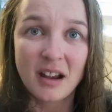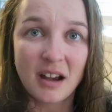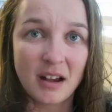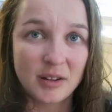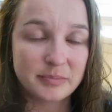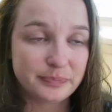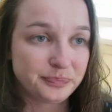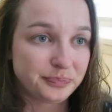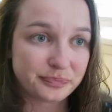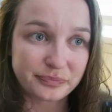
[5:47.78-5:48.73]

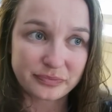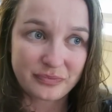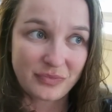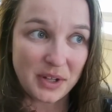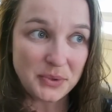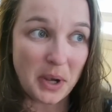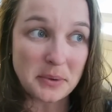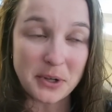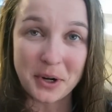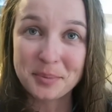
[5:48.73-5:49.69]
Um, so
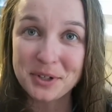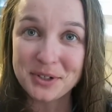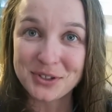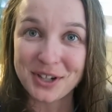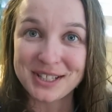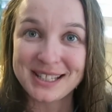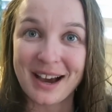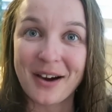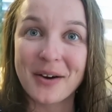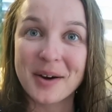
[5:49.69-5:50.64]
I was already pretty stressed
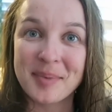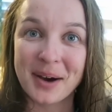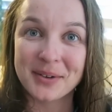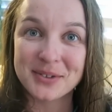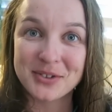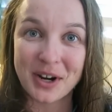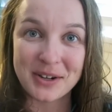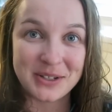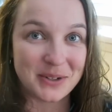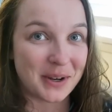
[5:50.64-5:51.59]
out about
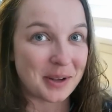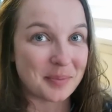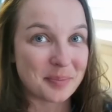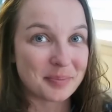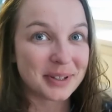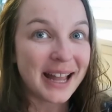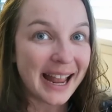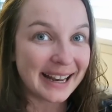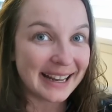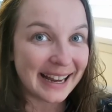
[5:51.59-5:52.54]
trying to do any
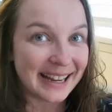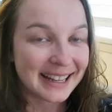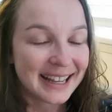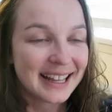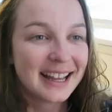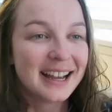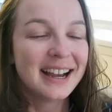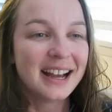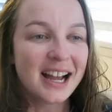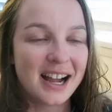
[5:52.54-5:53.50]
planning.
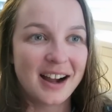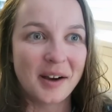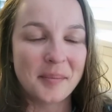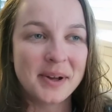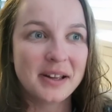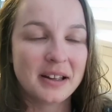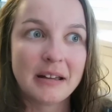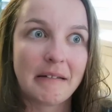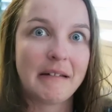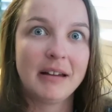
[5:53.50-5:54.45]
Um,
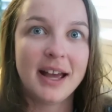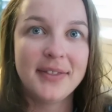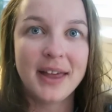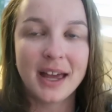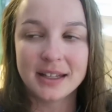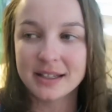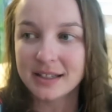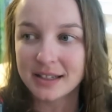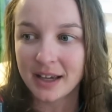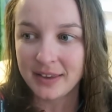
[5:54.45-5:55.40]
and
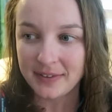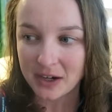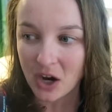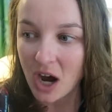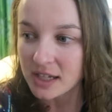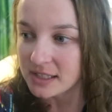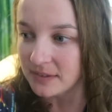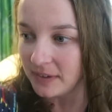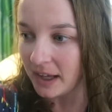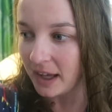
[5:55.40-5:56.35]
then, and then the
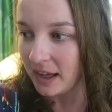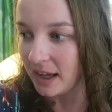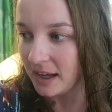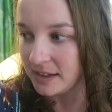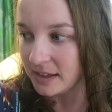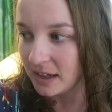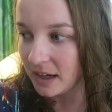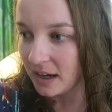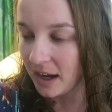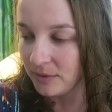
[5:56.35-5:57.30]
cost of it and
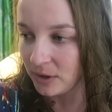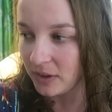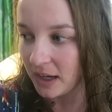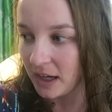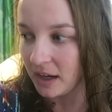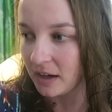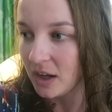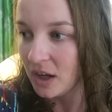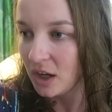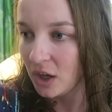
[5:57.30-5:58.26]
everything.
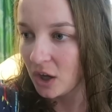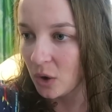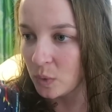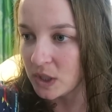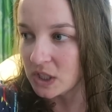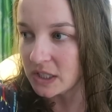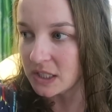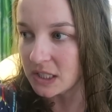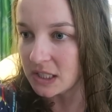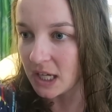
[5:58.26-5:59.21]
And we
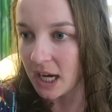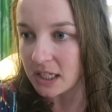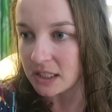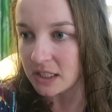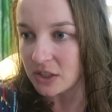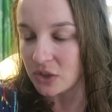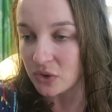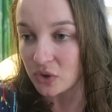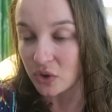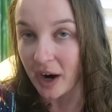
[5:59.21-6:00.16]
just decided
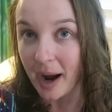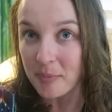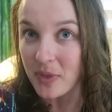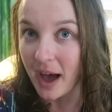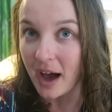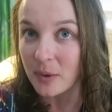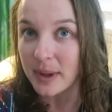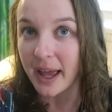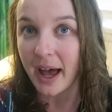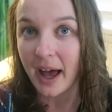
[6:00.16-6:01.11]
to scrap
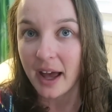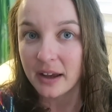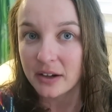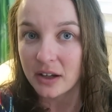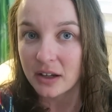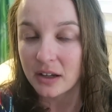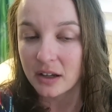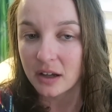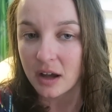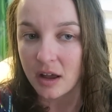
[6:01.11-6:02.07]
that. We had,
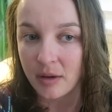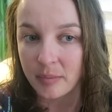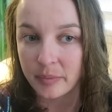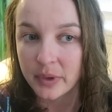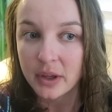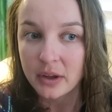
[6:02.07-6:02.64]
um,